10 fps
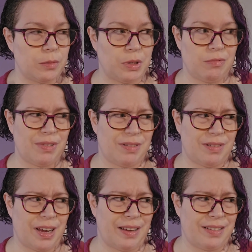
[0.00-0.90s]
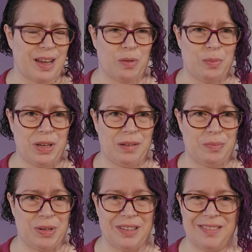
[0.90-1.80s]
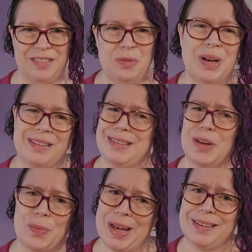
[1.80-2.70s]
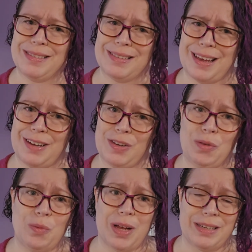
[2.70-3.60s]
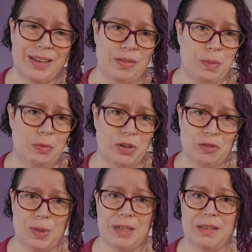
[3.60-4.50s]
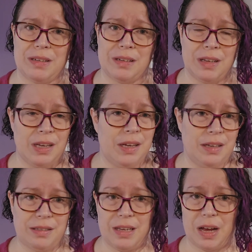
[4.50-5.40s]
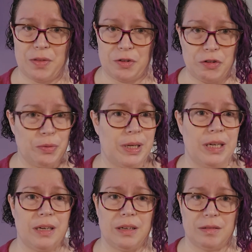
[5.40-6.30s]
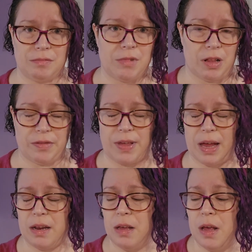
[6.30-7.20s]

I mean, I guess that would be, but you want to see your pets and you want to give them enrichment and see how they're doing and all of that.